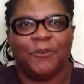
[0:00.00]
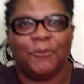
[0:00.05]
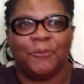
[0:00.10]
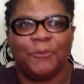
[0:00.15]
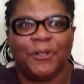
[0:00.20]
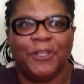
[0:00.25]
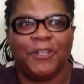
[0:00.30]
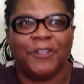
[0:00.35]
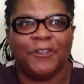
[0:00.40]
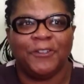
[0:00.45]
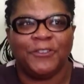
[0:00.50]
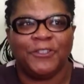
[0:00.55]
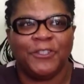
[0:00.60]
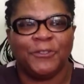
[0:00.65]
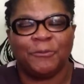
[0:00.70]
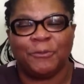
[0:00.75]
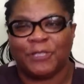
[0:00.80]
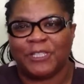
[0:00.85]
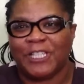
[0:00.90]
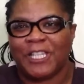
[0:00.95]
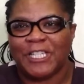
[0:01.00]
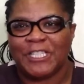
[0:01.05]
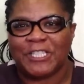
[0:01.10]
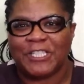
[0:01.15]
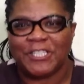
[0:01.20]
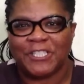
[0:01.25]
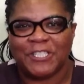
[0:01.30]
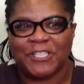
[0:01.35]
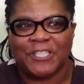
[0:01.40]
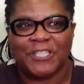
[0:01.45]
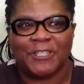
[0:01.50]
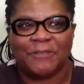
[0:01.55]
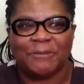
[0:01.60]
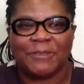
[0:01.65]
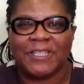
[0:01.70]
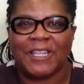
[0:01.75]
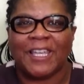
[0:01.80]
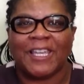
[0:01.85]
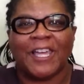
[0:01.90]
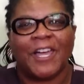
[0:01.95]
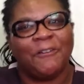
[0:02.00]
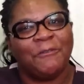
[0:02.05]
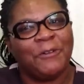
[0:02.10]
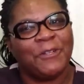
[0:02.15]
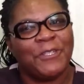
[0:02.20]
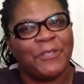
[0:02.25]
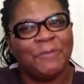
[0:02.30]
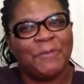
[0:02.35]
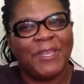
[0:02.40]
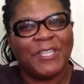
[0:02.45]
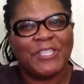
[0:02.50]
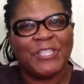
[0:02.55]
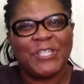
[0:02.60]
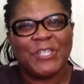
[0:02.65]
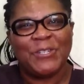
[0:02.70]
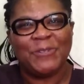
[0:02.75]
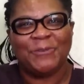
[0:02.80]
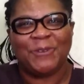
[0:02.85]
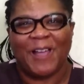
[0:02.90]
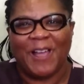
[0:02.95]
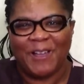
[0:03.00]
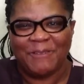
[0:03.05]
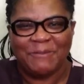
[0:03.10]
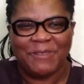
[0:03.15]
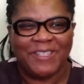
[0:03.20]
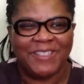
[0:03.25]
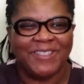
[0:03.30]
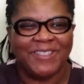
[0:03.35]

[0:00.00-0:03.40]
Well, the relationships. Like, I wouldn't have met you, Robin.